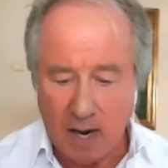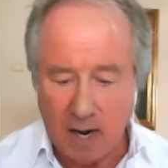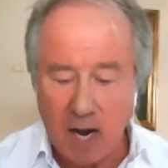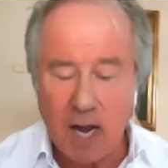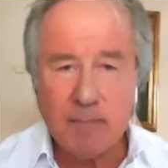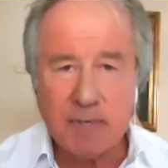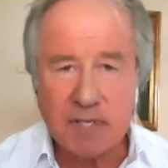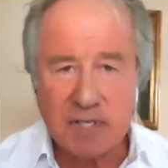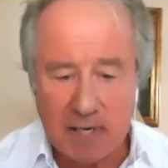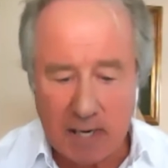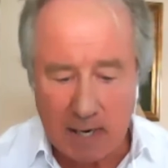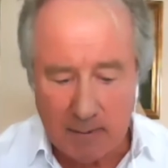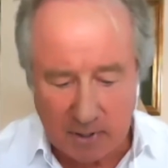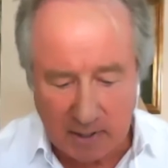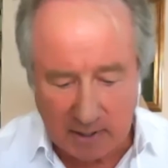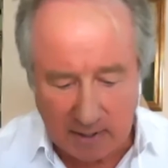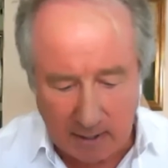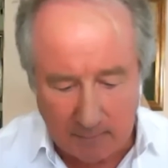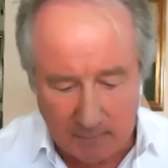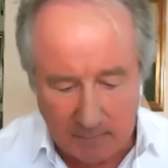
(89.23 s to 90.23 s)
I'm a
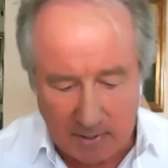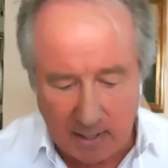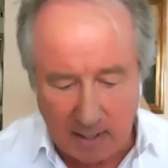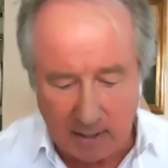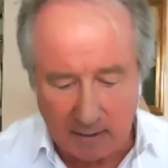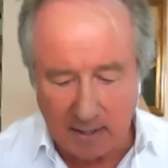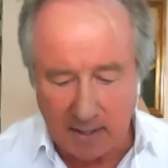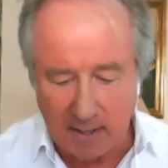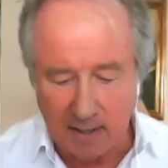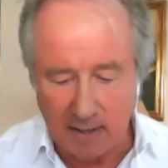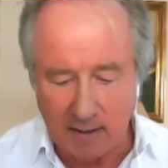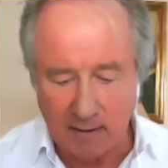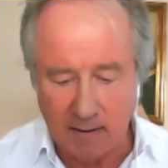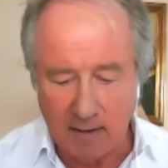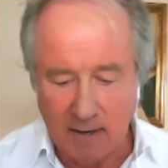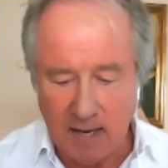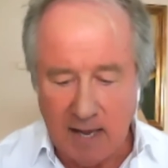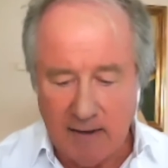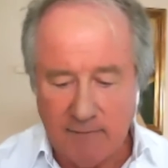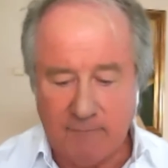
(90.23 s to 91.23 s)
Celebrity, Get Me Out of
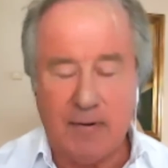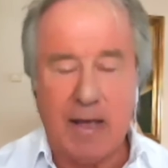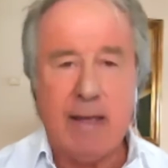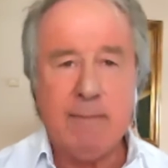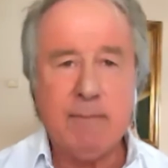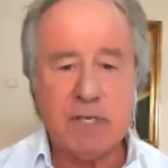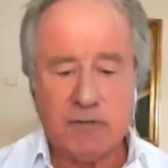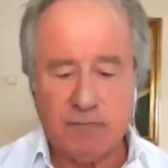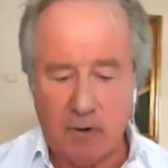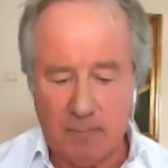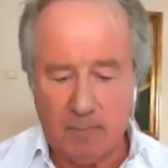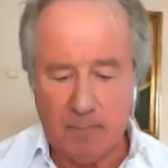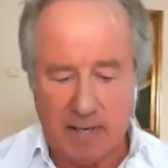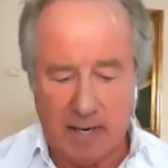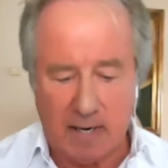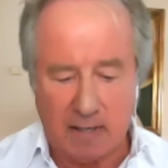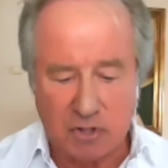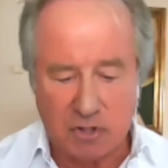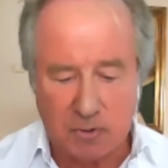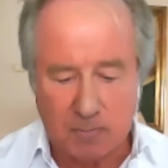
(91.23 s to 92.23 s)
Here, famous for being
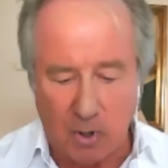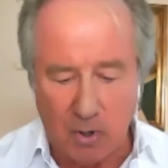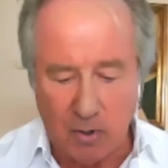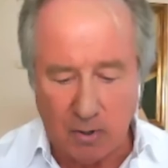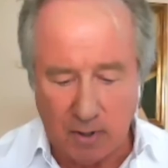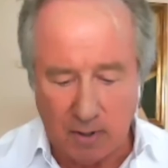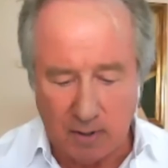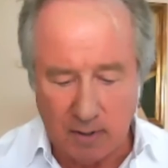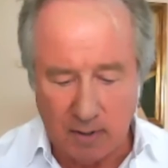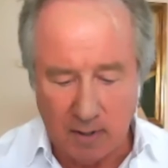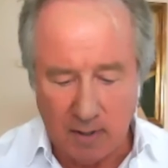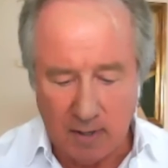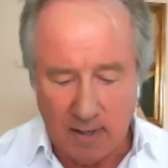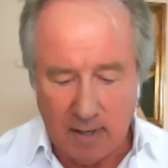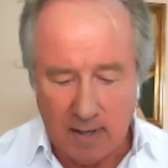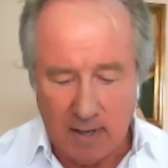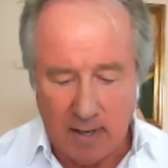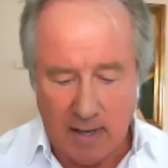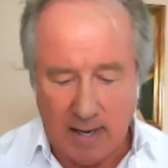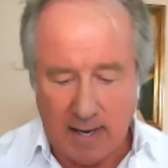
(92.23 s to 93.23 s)
outspoken,
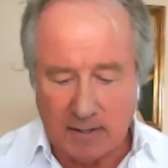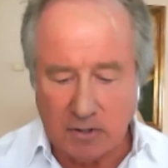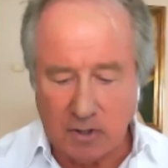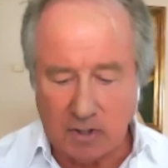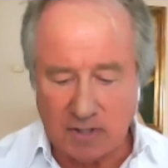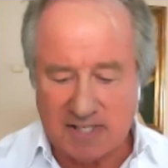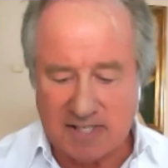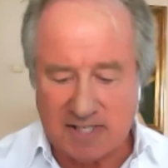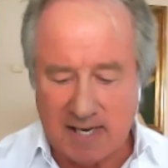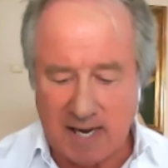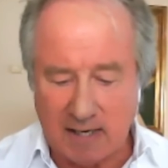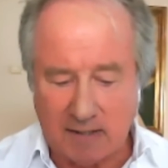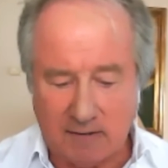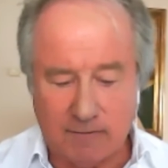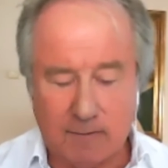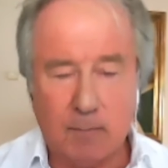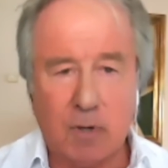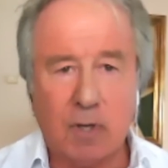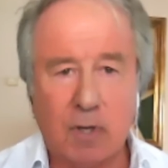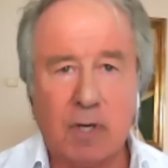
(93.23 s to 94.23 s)
and got sacked
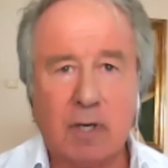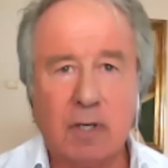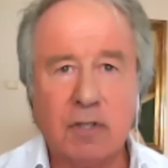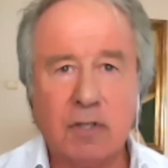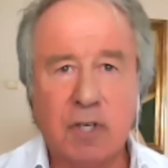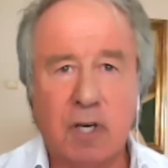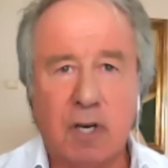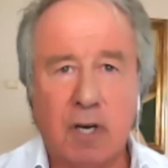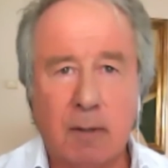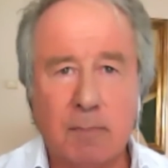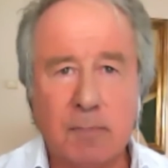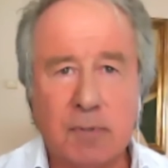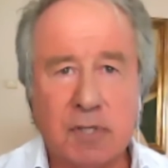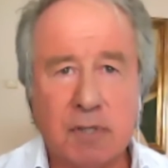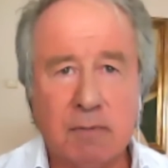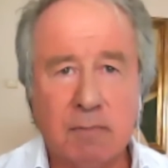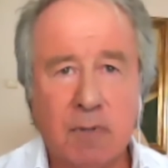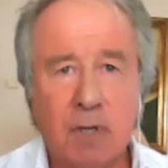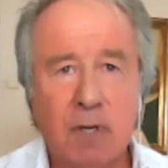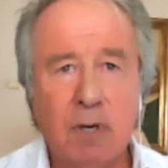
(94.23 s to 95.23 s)
from all her jobs.